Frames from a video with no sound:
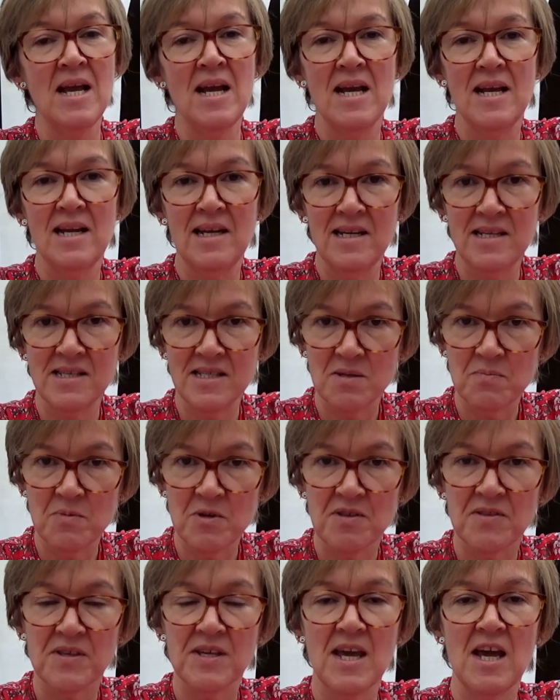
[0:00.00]

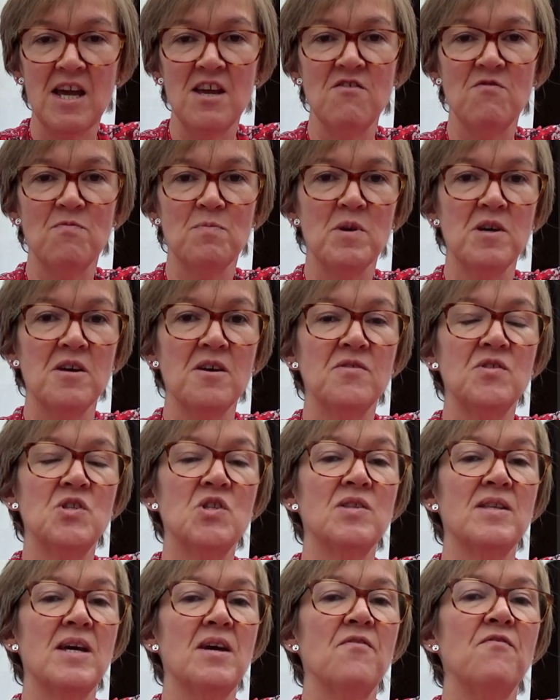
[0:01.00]
Elizabeth gave birth
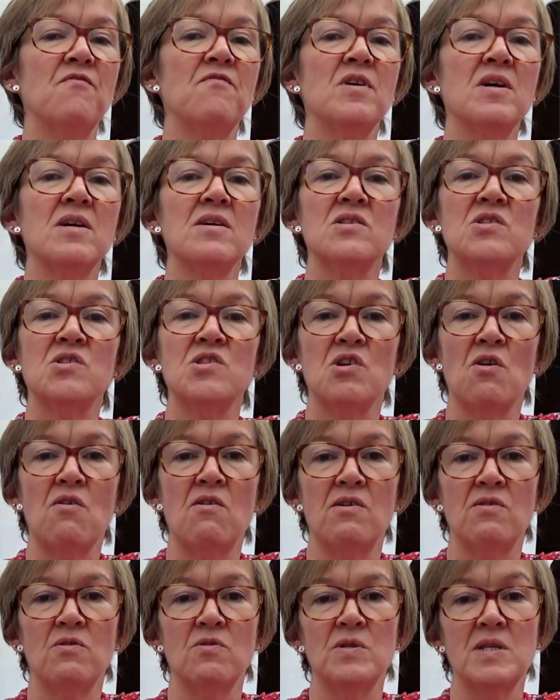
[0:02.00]
to their first
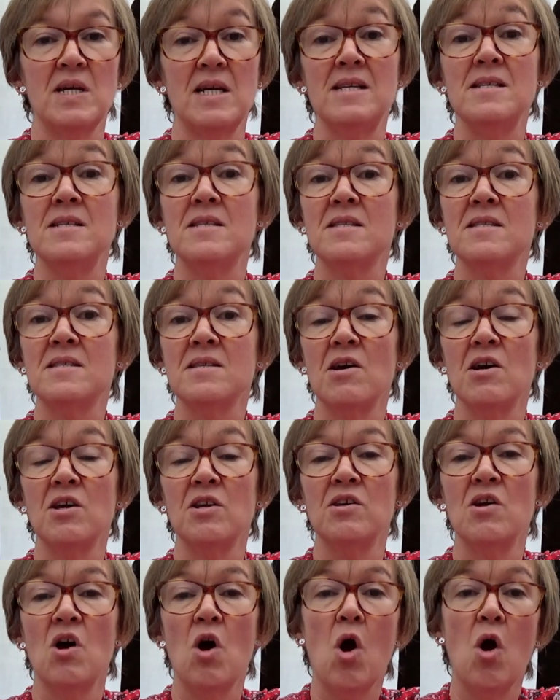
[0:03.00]
child, a
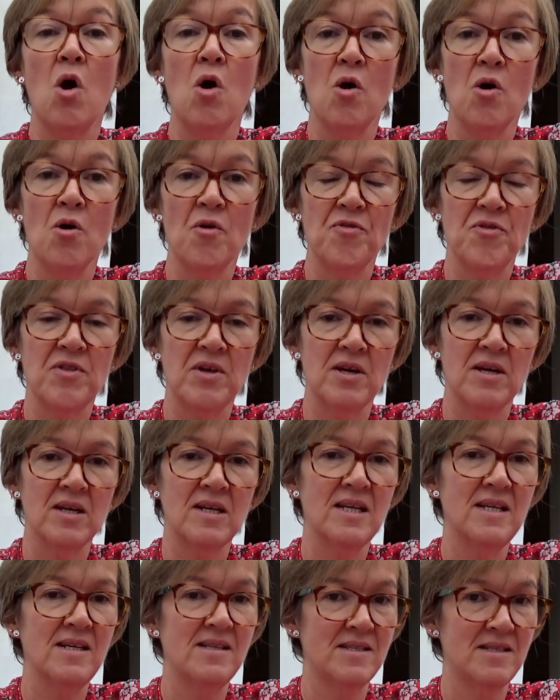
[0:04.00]
son,
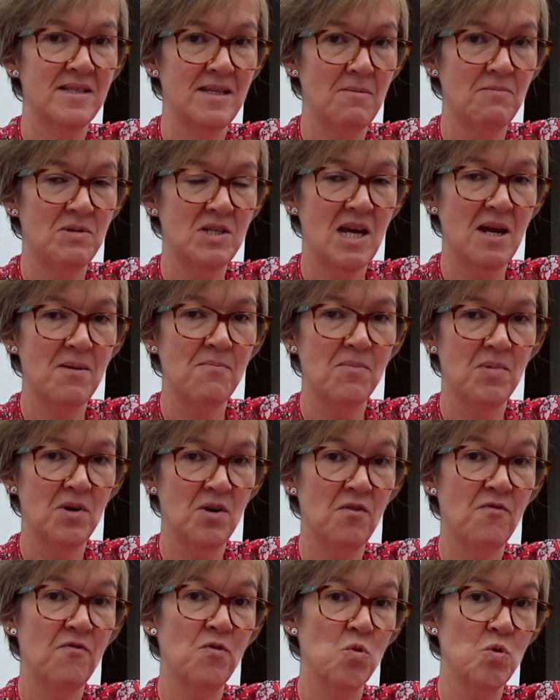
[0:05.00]
Arthur, in
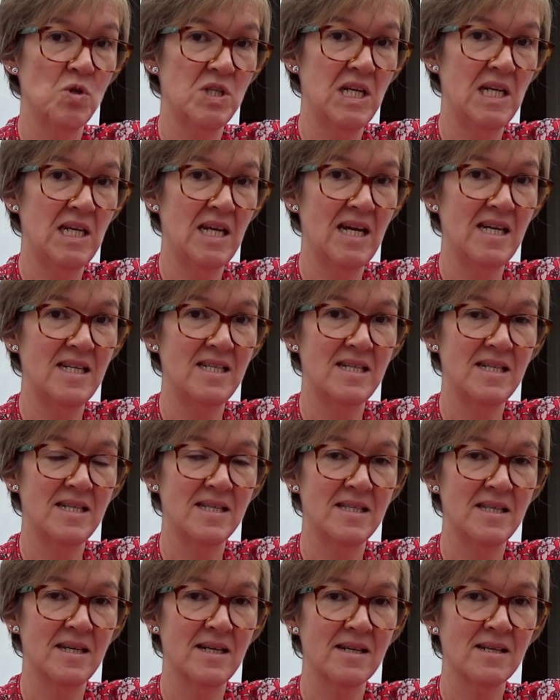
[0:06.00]
September
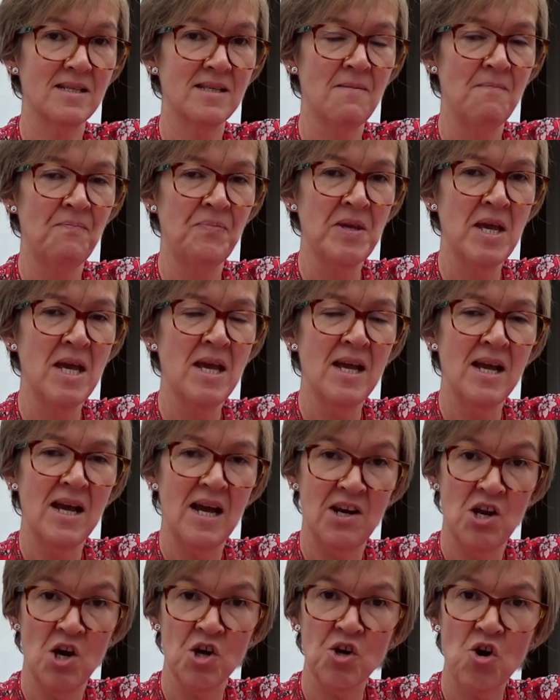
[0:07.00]
1486.
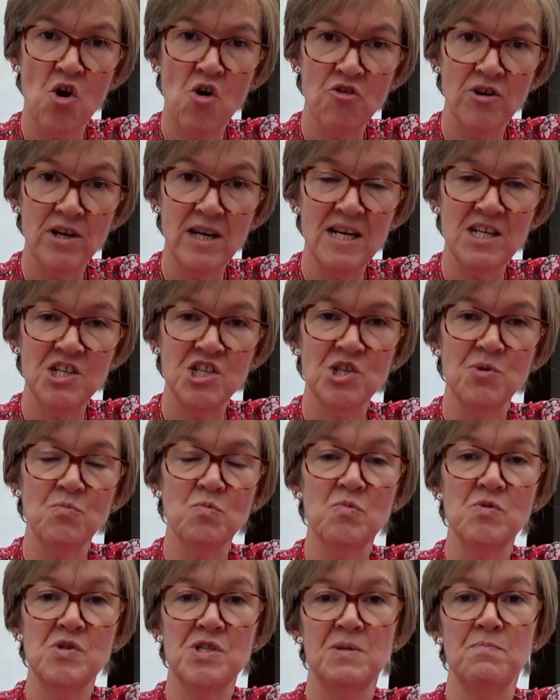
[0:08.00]
And her
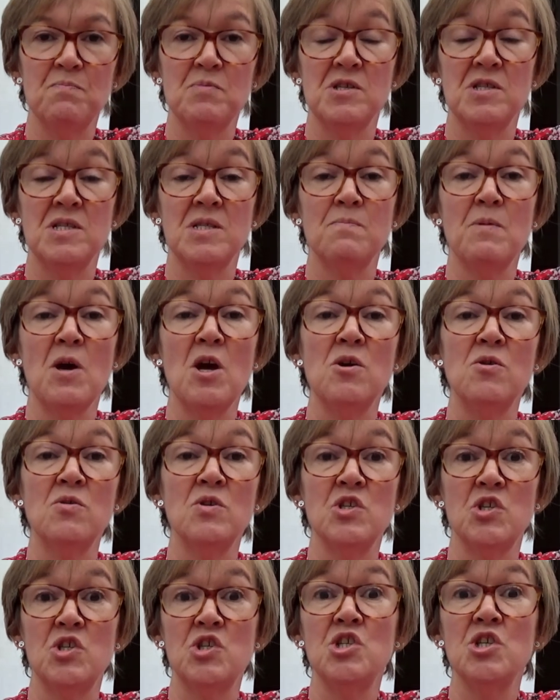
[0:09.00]
coronation was
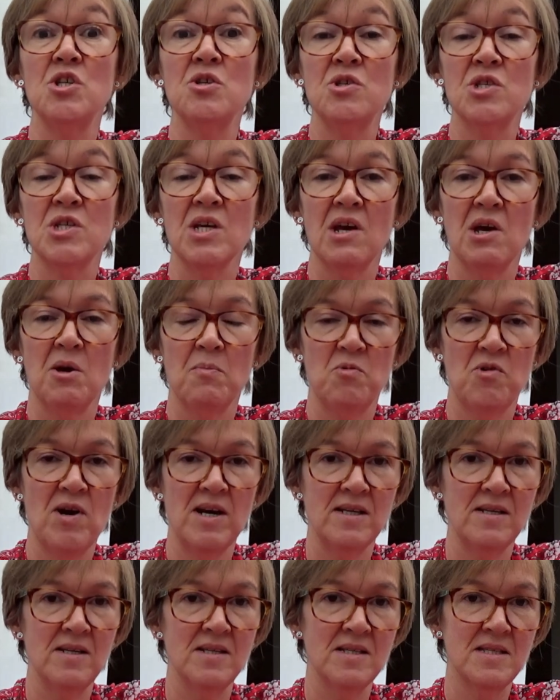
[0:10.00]
postponed due to her
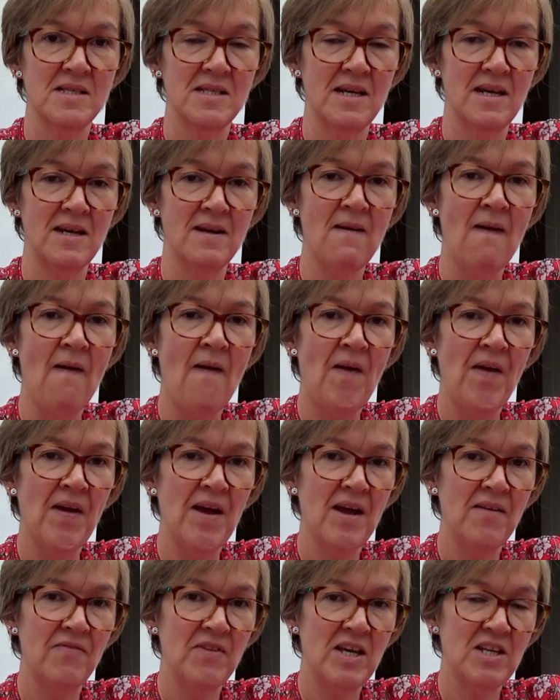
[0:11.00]
pregnancy
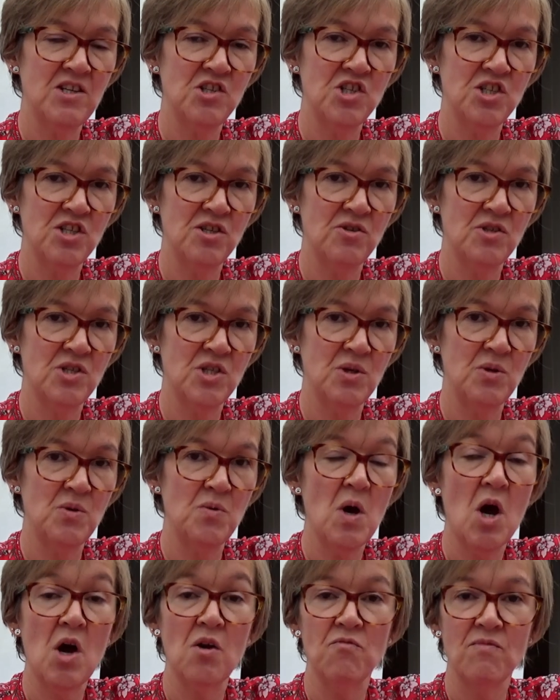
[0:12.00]
and then due
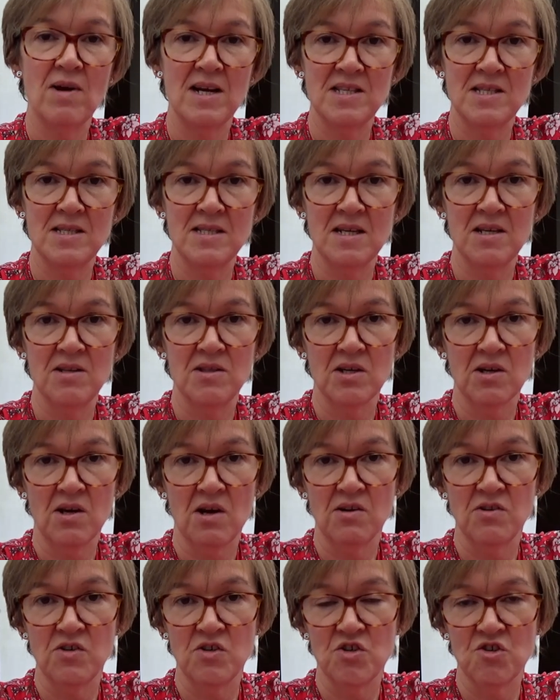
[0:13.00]
to unrest in the
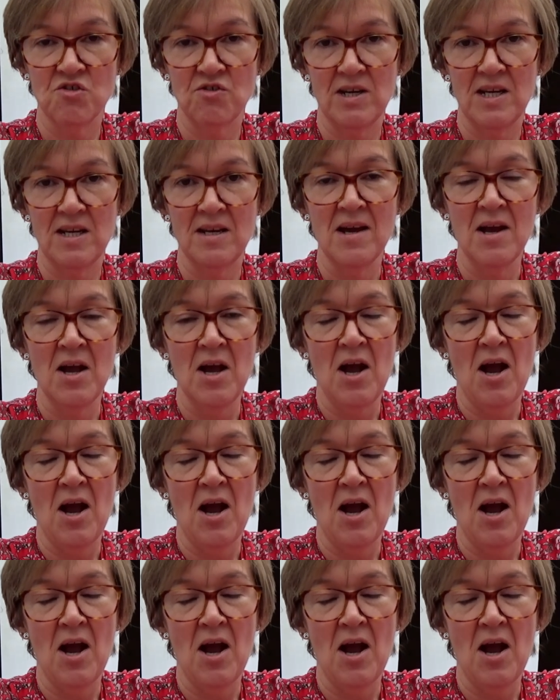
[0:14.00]
country.